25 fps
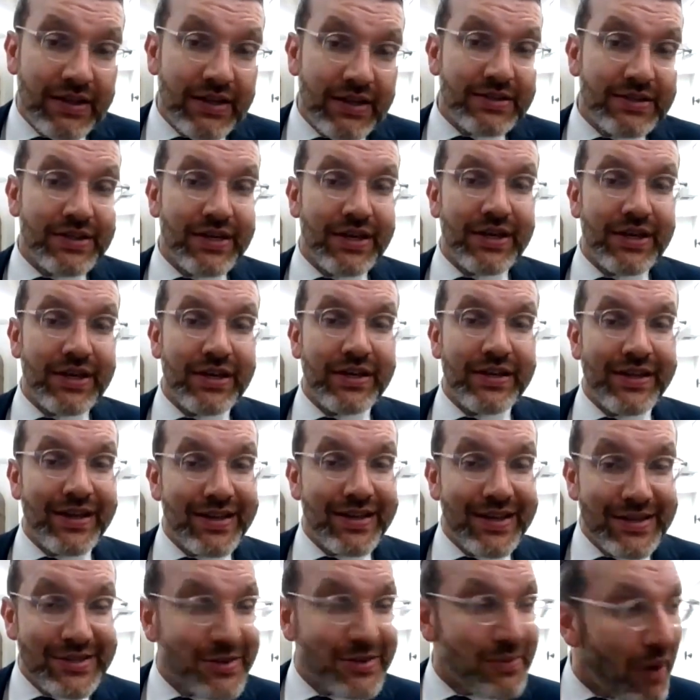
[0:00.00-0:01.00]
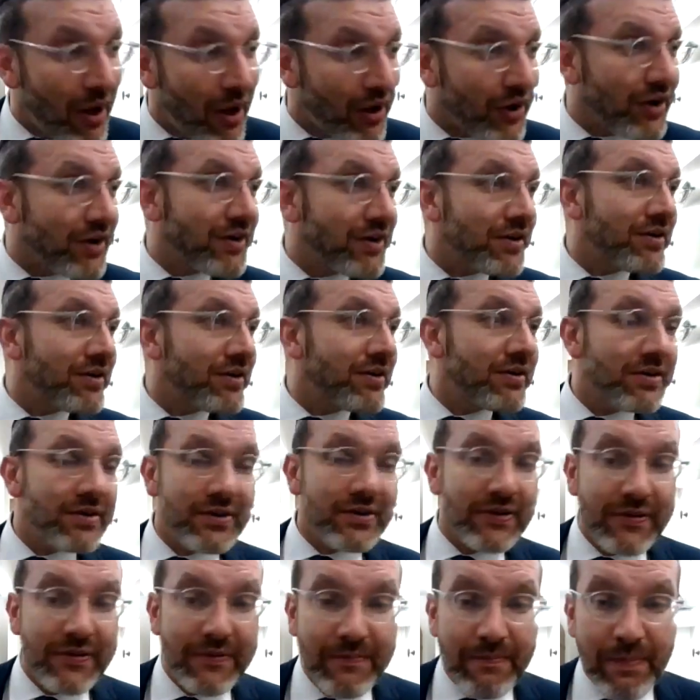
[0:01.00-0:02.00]
there's a machar.
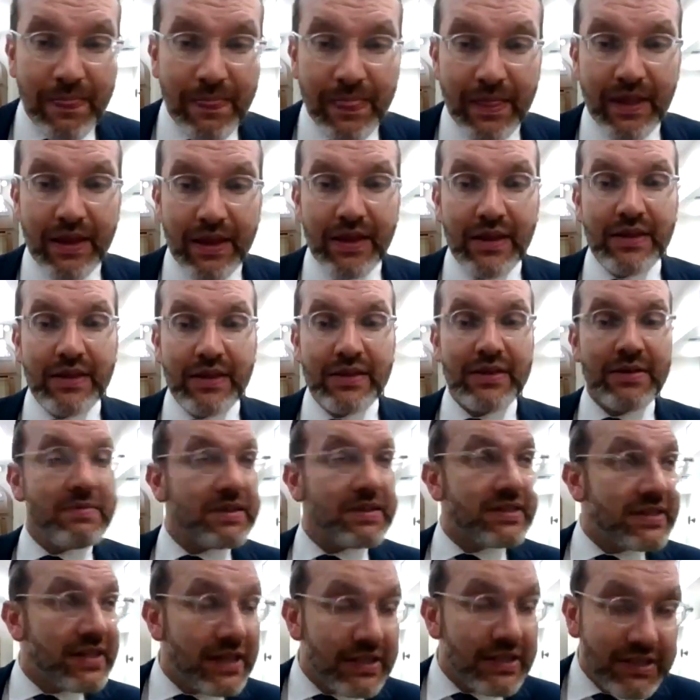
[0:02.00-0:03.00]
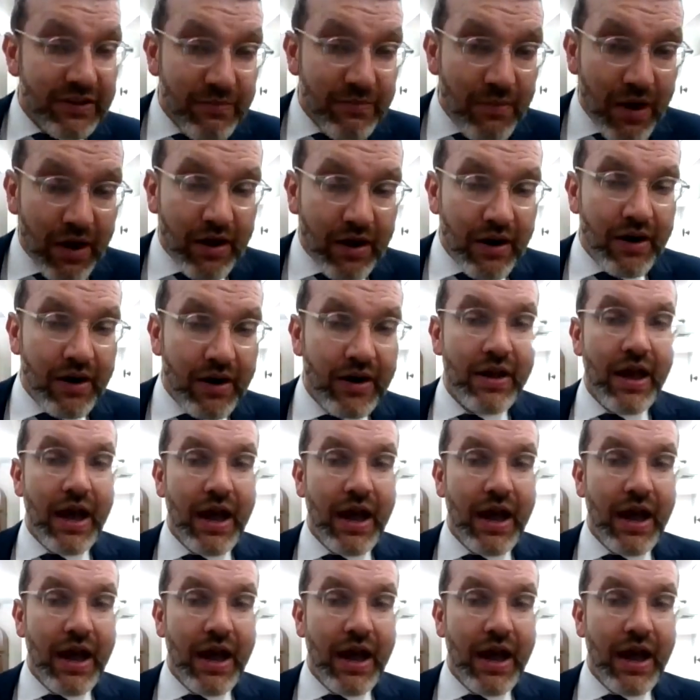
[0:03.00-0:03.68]
The mitzias of machar.